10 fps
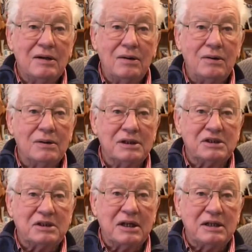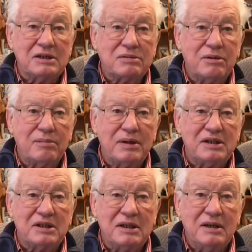All his days were
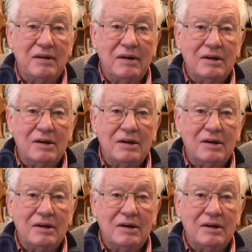busy.